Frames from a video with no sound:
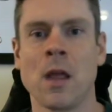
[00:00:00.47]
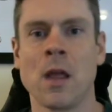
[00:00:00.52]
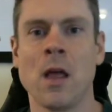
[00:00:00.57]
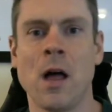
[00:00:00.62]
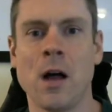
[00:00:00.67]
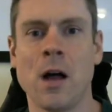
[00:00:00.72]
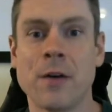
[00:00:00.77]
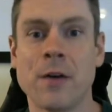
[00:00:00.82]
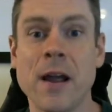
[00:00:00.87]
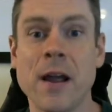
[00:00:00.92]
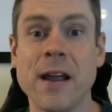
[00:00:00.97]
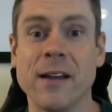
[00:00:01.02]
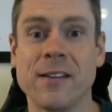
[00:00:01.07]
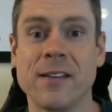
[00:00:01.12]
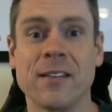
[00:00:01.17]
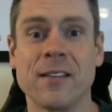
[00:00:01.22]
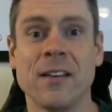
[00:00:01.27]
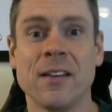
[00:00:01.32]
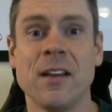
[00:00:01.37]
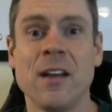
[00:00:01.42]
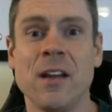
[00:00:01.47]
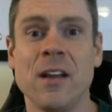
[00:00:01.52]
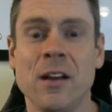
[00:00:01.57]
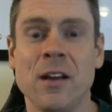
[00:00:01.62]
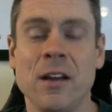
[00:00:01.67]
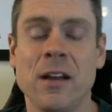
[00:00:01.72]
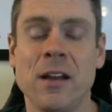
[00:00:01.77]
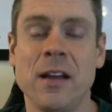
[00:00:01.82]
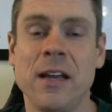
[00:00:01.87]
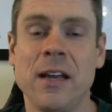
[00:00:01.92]
All right.
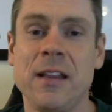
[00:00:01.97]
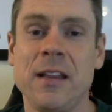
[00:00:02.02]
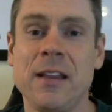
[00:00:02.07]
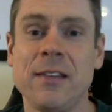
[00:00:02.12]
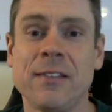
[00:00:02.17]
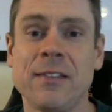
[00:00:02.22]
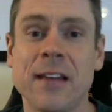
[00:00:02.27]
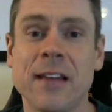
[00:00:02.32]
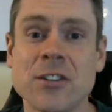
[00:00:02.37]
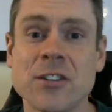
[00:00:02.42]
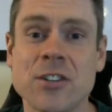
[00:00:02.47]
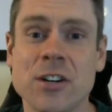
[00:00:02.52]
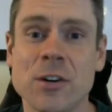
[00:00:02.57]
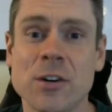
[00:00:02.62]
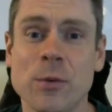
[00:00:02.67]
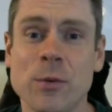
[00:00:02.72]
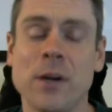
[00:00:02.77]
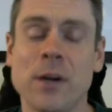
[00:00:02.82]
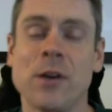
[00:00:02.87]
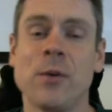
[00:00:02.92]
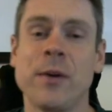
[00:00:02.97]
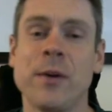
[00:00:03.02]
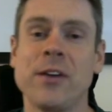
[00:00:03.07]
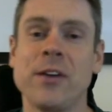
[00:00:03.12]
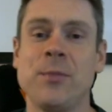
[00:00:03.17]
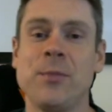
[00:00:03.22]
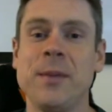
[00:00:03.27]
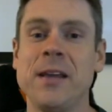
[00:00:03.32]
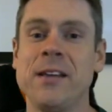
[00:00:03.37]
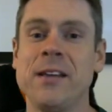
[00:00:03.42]
In this lecture, we are going
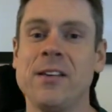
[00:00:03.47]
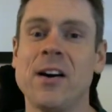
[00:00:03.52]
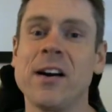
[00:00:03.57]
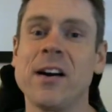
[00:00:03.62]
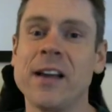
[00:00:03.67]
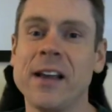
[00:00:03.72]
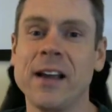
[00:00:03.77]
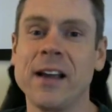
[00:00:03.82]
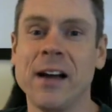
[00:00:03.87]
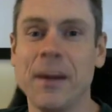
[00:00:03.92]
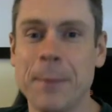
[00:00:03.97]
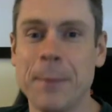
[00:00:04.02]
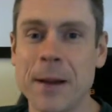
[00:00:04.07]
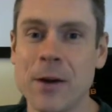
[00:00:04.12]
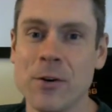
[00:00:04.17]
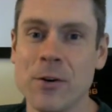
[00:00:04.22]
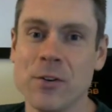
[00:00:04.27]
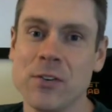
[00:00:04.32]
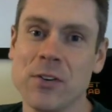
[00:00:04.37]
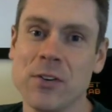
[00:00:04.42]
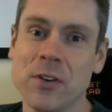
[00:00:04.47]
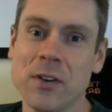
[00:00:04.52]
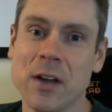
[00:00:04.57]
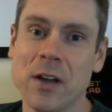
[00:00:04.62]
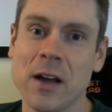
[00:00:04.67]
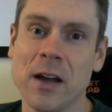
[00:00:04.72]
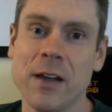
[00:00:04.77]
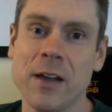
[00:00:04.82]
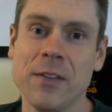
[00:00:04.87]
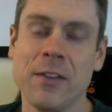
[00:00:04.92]
to be talking about
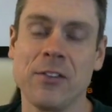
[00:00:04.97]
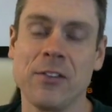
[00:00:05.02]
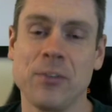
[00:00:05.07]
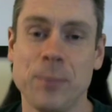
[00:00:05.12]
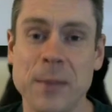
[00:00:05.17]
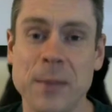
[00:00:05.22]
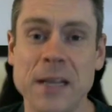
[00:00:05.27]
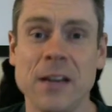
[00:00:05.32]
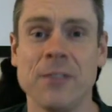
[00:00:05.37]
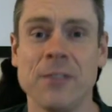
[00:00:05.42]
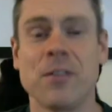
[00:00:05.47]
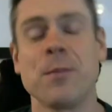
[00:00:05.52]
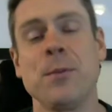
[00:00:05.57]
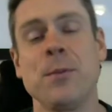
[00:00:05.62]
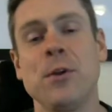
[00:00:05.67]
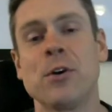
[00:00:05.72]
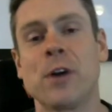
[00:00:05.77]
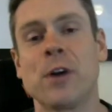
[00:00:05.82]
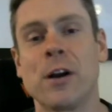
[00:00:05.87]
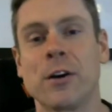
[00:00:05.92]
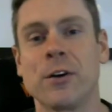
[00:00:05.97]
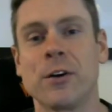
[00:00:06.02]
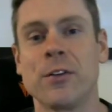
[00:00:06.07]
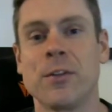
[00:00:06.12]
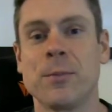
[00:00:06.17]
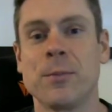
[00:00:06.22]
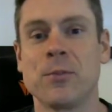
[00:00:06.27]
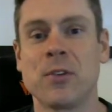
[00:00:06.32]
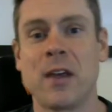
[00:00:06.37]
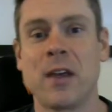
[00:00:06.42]
the speed of computer
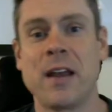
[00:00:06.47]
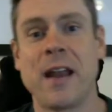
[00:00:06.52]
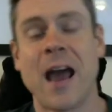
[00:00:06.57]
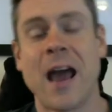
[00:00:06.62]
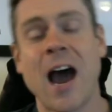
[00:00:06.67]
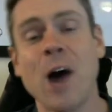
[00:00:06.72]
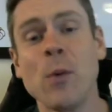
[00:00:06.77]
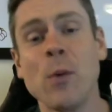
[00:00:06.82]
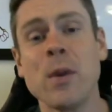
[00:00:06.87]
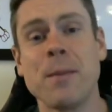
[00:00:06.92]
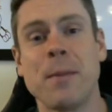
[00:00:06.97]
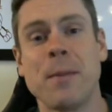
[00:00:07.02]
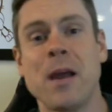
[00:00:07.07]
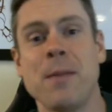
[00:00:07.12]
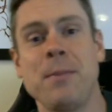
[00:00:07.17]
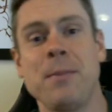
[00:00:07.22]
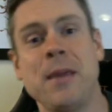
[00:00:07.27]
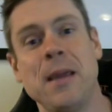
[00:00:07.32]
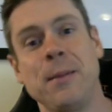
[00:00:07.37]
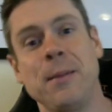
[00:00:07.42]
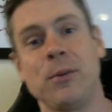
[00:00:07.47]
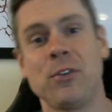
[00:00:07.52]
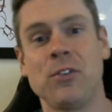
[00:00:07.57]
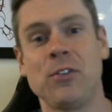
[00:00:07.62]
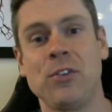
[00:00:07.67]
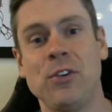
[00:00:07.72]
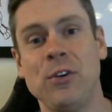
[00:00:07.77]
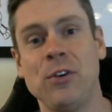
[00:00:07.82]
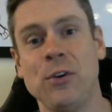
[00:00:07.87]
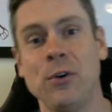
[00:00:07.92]
algorithms and how we might be able
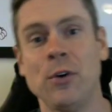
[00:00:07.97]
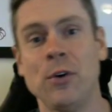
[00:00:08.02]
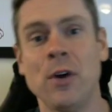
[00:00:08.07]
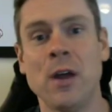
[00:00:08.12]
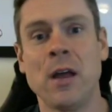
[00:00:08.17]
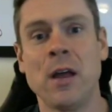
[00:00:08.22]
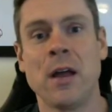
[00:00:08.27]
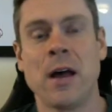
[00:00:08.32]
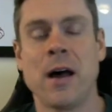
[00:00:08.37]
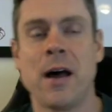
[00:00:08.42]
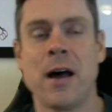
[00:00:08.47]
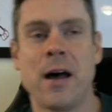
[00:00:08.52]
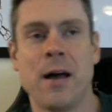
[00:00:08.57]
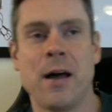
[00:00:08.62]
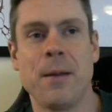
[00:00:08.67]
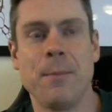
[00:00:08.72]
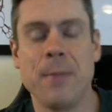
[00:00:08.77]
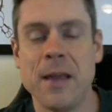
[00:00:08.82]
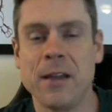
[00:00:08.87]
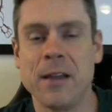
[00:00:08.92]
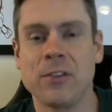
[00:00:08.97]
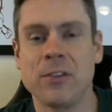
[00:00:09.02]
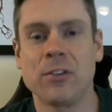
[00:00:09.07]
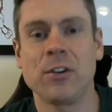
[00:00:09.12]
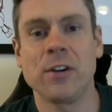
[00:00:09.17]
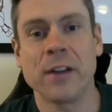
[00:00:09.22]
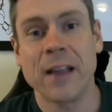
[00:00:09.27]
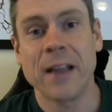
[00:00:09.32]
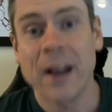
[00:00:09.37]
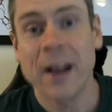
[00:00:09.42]
to make
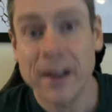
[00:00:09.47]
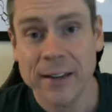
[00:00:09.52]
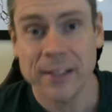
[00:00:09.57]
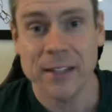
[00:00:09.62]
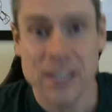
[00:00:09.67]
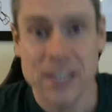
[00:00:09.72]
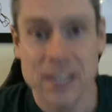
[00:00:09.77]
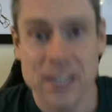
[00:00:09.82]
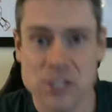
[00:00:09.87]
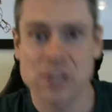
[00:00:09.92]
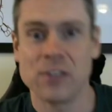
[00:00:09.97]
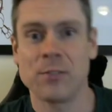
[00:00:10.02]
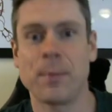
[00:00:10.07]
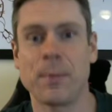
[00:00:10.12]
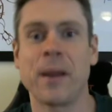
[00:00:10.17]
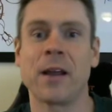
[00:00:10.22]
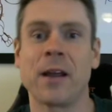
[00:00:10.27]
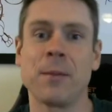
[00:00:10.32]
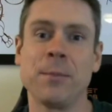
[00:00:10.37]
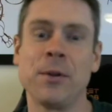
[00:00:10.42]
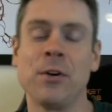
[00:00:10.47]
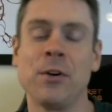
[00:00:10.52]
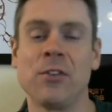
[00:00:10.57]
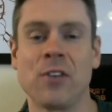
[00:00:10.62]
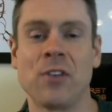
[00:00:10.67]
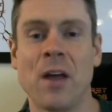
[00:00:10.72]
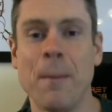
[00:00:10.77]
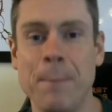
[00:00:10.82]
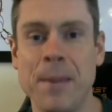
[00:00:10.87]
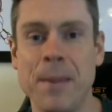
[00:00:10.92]
certain calculations by computers
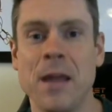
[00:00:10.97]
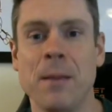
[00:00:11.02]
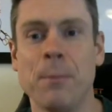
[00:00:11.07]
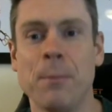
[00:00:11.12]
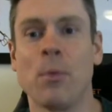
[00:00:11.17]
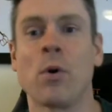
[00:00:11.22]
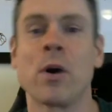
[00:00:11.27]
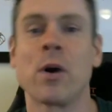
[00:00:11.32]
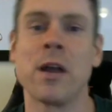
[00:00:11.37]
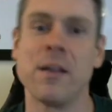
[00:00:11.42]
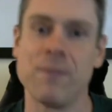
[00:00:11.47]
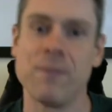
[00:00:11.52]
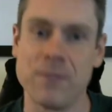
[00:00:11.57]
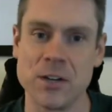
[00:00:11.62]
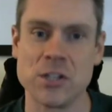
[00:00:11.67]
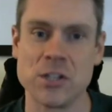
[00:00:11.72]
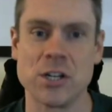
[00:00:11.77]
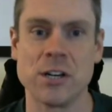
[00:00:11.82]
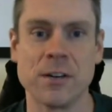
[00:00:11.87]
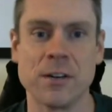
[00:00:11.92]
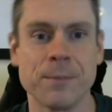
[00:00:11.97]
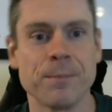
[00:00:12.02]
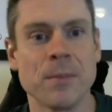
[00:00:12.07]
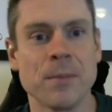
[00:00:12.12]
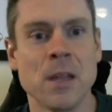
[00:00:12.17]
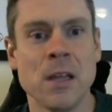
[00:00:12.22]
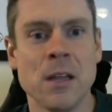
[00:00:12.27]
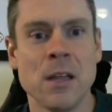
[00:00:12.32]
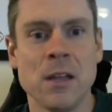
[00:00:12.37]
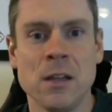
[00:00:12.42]
a bit more efficient.
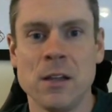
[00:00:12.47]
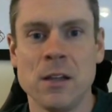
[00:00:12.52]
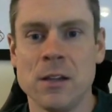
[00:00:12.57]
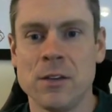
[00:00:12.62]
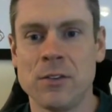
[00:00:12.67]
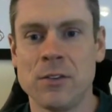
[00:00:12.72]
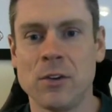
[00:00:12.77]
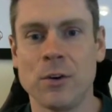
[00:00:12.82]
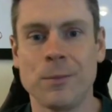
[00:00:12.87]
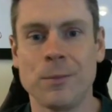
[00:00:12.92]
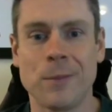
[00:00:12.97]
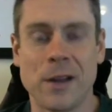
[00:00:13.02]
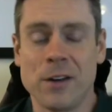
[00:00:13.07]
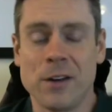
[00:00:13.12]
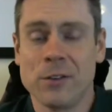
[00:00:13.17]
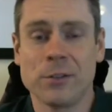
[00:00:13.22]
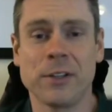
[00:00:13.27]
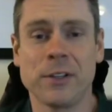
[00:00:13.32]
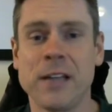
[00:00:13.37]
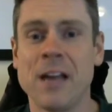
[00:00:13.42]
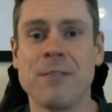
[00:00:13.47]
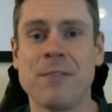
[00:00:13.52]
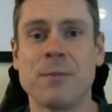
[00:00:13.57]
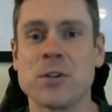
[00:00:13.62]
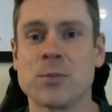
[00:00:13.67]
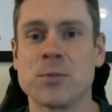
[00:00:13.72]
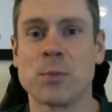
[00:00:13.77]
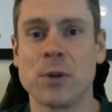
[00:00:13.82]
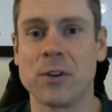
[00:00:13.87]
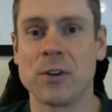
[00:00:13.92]
So I don't really have
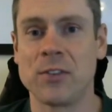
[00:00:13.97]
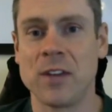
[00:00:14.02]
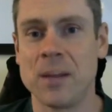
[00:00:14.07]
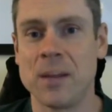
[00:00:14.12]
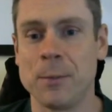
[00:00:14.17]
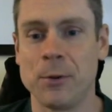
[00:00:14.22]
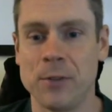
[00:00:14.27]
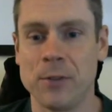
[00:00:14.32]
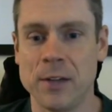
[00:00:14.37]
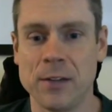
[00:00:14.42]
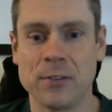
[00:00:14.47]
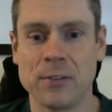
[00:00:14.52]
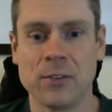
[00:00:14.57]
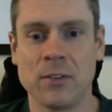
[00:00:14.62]
much more to say about this.